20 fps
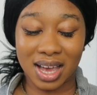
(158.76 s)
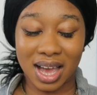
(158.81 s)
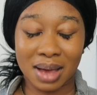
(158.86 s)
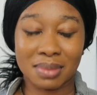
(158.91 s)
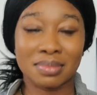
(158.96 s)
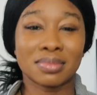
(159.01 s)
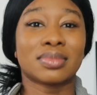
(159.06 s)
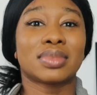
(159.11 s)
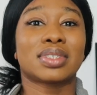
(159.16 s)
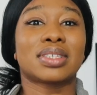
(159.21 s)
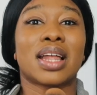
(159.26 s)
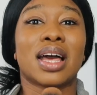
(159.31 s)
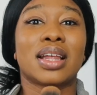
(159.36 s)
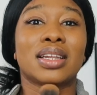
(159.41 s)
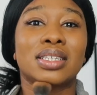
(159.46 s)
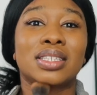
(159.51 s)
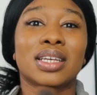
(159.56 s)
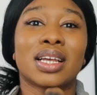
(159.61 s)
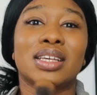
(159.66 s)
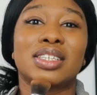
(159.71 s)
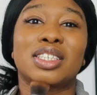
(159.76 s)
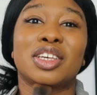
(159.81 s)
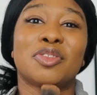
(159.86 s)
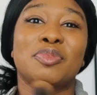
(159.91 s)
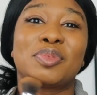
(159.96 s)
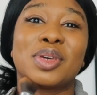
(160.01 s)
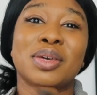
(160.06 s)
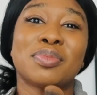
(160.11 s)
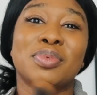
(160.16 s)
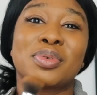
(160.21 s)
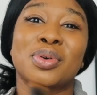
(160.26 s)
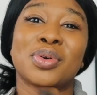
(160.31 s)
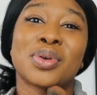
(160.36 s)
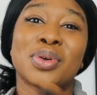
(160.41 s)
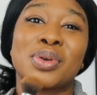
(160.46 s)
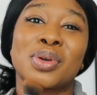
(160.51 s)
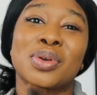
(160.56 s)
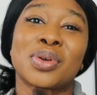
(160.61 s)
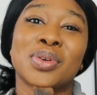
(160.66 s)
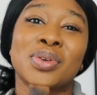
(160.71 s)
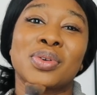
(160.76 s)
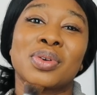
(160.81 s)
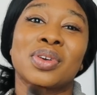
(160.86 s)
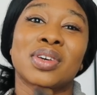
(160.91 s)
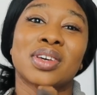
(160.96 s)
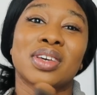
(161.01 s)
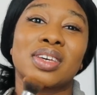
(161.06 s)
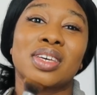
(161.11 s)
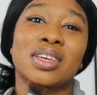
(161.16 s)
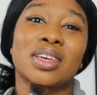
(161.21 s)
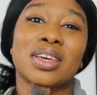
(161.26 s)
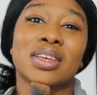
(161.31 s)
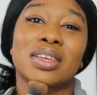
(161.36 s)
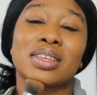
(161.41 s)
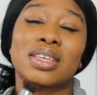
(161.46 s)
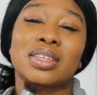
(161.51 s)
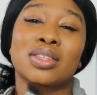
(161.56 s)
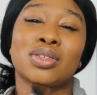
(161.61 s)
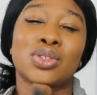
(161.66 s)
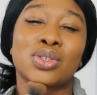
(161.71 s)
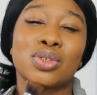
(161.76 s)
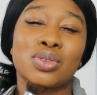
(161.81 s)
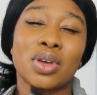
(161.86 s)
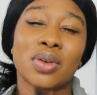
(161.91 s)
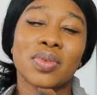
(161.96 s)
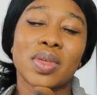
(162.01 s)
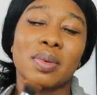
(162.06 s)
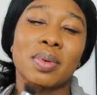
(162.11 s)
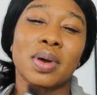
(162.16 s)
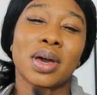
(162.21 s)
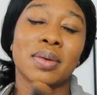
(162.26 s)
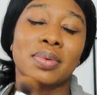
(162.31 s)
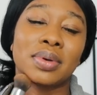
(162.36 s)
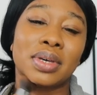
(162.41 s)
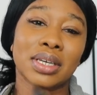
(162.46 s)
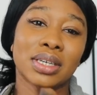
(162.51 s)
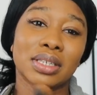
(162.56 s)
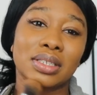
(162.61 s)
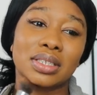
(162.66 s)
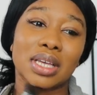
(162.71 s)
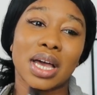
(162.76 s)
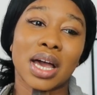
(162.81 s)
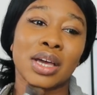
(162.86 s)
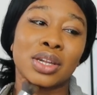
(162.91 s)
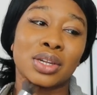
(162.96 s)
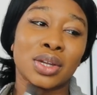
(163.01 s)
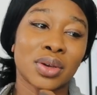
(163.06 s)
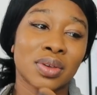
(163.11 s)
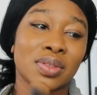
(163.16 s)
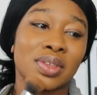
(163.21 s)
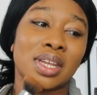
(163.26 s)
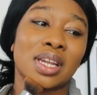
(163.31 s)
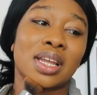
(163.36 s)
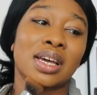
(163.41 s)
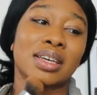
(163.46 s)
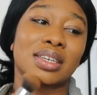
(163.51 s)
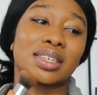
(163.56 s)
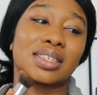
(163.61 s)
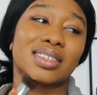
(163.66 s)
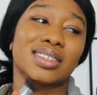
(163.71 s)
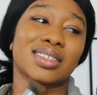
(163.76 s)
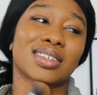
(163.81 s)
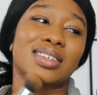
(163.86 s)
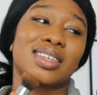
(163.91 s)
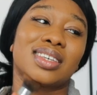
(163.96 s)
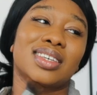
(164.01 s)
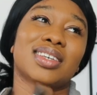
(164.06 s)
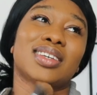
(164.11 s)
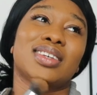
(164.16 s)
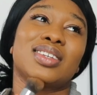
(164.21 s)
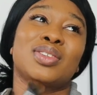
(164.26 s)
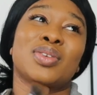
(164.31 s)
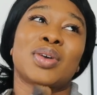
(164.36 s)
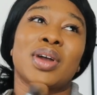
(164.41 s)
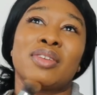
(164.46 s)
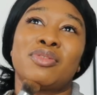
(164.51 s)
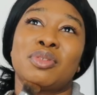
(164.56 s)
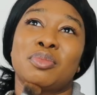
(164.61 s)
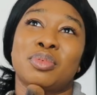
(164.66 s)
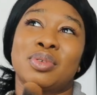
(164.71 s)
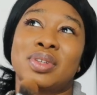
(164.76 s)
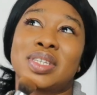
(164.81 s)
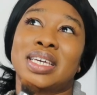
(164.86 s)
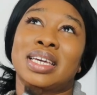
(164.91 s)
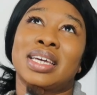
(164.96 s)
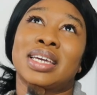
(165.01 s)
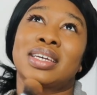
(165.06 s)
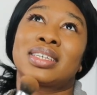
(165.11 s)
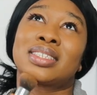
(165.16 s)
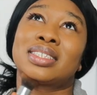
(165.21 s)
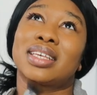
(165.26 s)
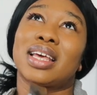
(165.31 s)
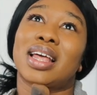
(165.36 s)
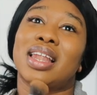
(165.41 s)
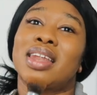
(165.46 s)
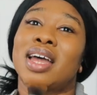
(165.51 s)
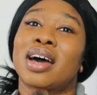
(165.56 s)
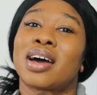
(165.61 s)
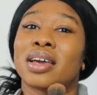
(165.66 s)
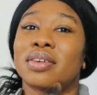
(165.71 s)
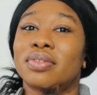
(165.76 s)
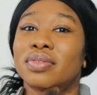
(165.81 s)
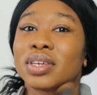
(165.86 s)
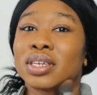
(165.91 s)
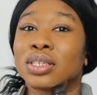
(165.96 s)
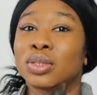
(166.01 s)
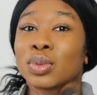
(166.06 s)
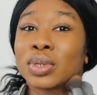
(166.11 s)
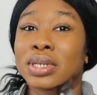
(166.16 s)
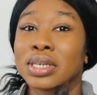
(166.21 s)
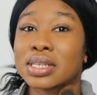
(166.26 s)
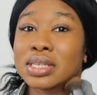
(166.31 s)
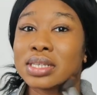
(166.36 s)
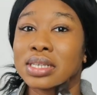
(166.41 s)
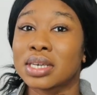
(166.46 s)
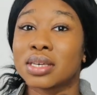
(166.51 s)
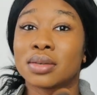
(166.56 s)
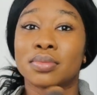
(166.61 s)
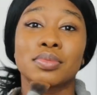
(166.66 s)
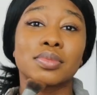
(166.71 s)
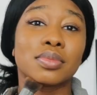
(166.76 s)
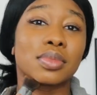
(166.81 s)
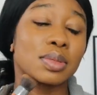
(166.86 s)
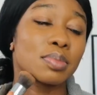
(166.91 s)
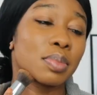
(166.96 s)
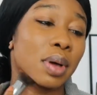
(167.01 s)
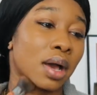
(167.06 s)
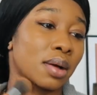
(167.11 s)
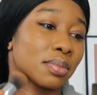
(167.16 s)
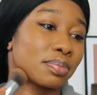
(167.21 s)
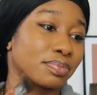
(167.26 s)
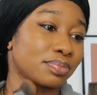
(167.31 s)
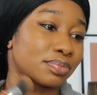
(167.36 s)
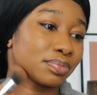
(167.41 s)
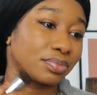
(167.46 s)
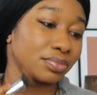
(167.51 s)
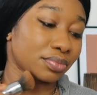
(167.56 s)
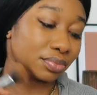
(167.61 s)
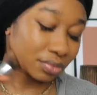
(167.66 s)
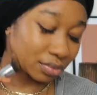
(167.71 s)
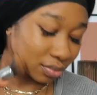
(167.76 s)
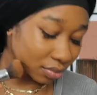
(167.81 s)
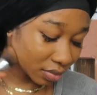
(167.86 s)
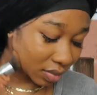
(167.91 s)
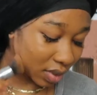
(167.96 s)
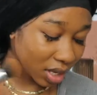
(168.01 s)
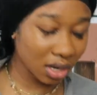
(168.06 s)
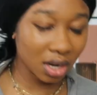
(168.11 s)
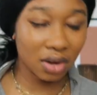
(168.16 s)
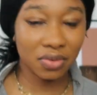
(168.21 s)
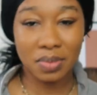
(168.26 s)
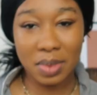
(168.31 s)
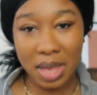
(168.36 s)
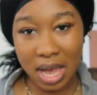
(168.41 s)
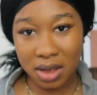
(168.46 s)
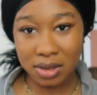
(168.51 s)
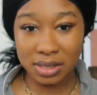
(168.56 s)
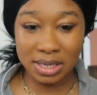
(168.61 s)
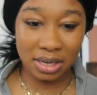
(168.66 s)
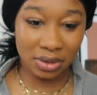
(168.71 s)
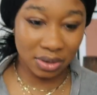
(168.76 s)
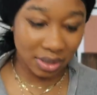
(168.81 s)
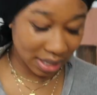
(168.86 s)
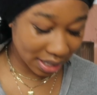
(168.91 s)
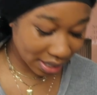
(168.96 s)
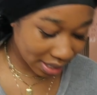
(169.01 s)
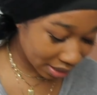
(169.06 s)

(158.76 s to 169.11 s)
I'm slightly jealous of people who do know their purpose. I know that like not everybody's life is what it seems, but you know, from the outside looking